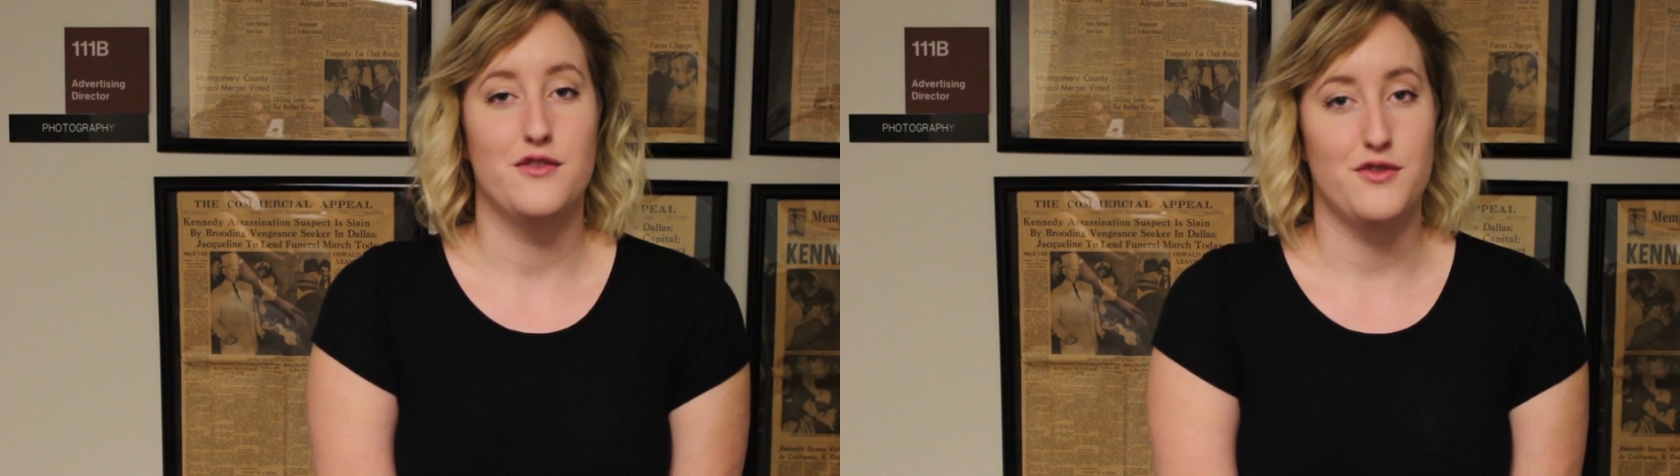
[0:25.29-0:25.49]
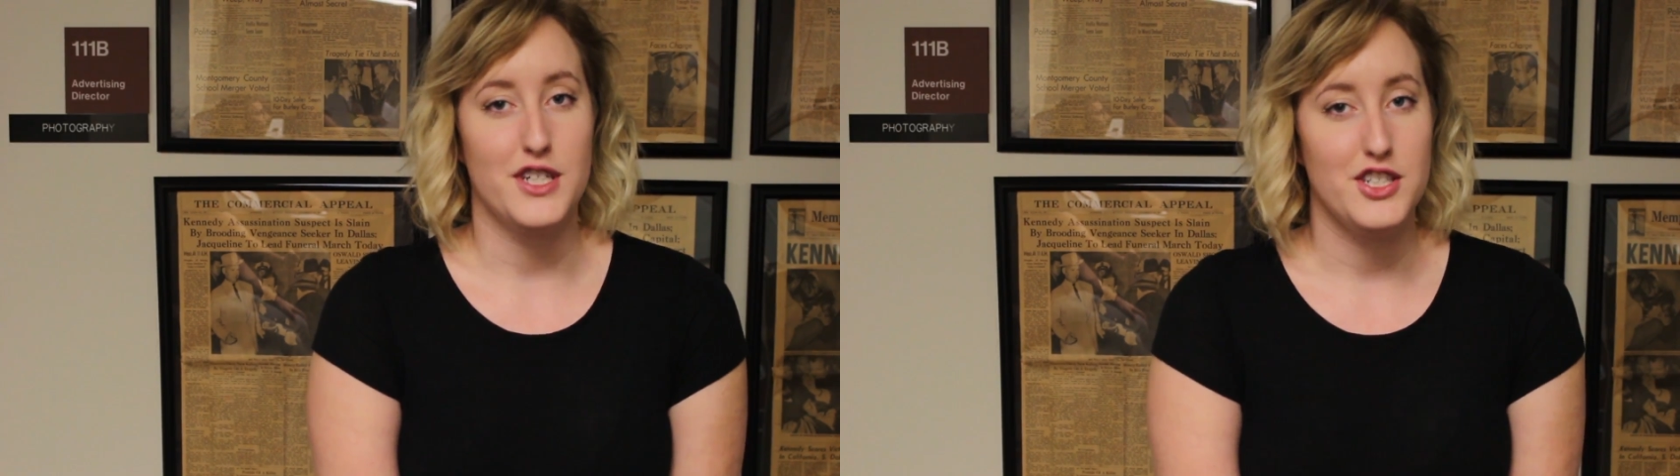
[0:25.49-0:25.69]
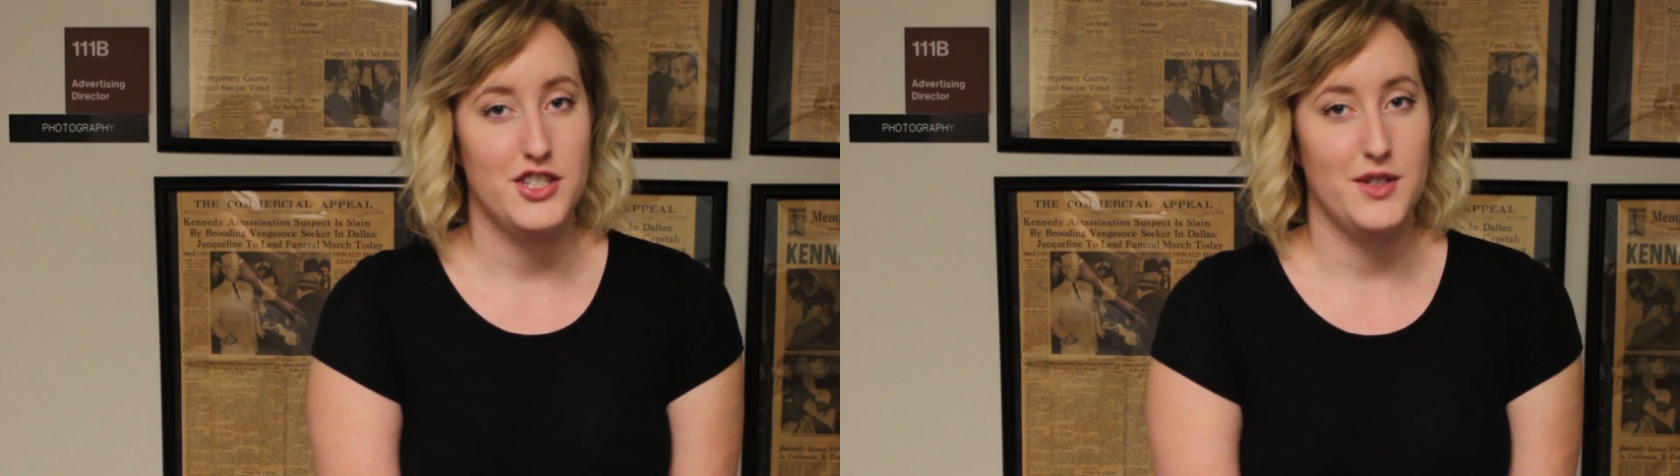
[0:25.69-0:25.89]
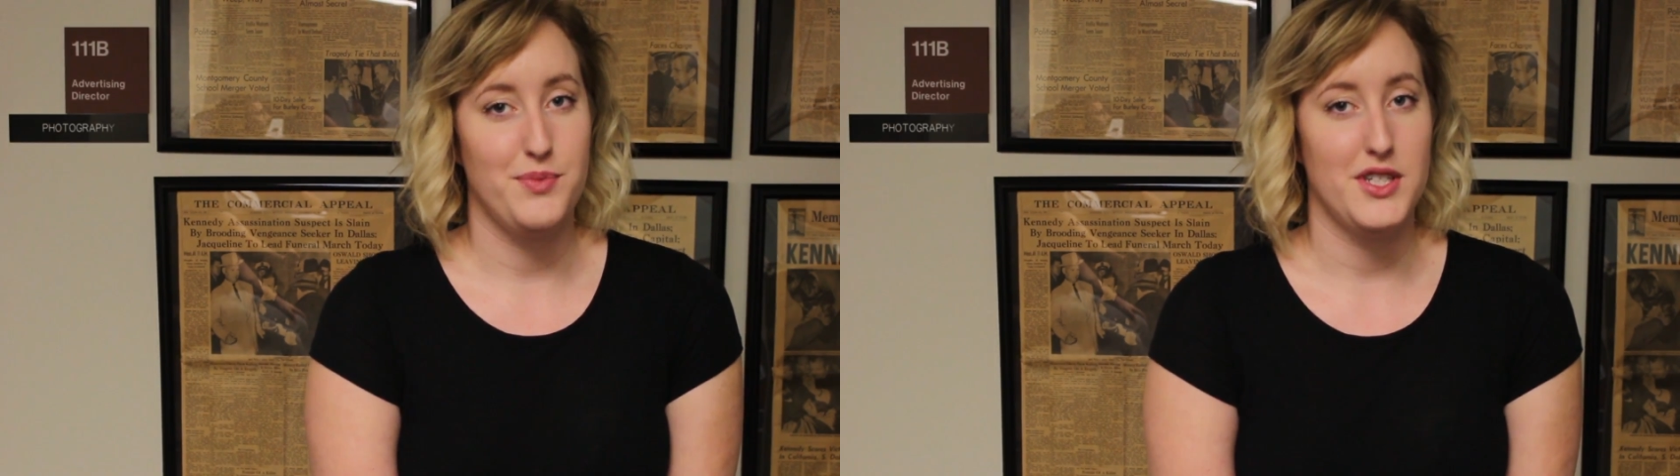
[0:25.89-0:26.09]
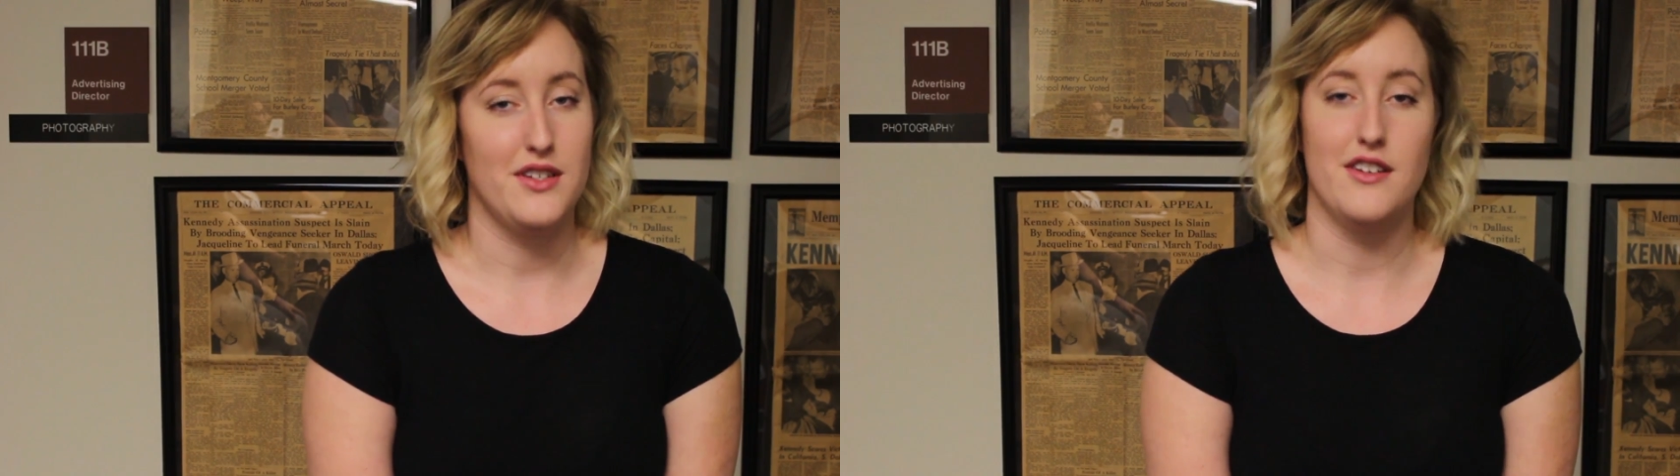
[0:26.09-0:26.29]

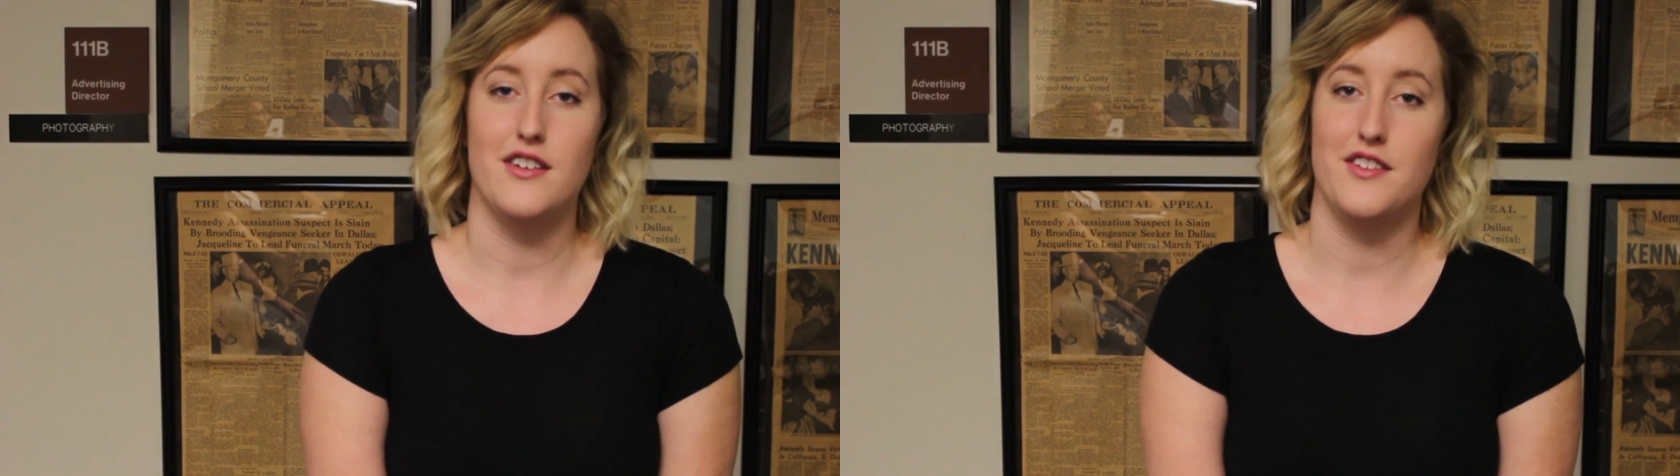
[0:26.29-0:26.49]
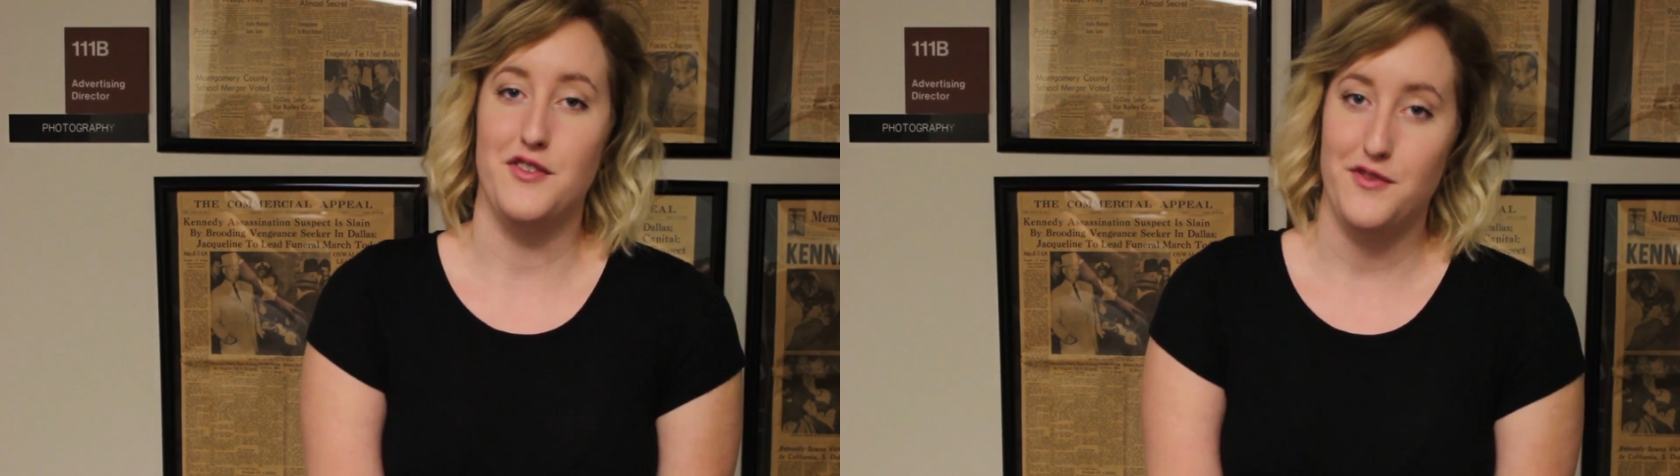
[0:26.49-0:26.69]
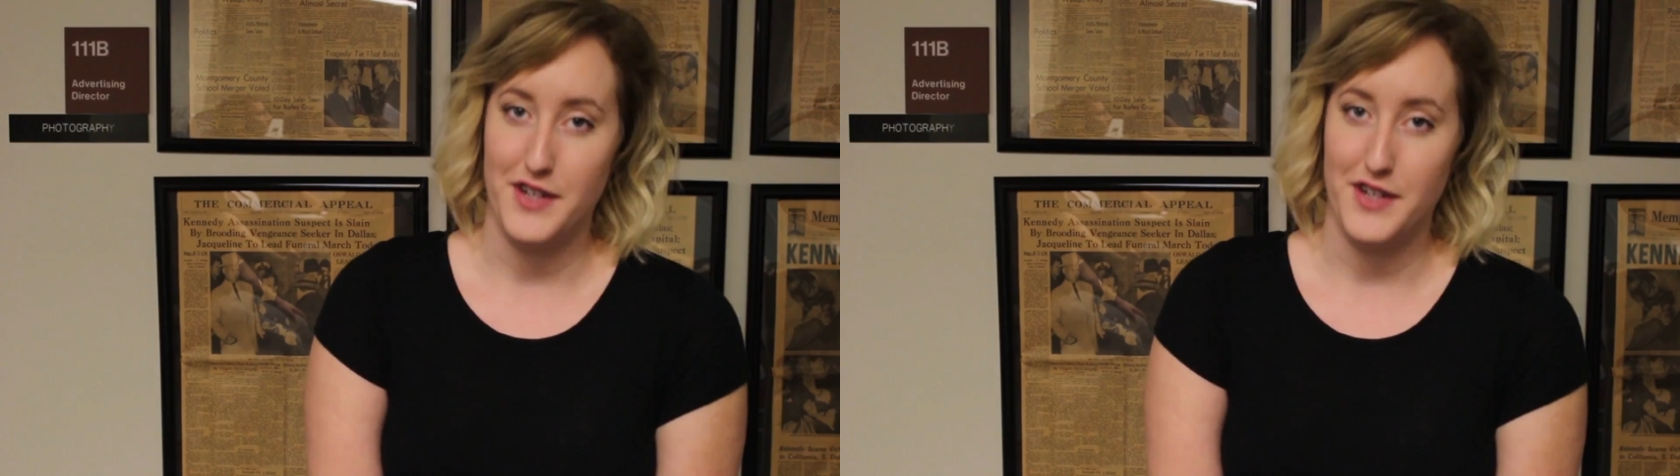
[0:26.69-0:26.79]
friendships on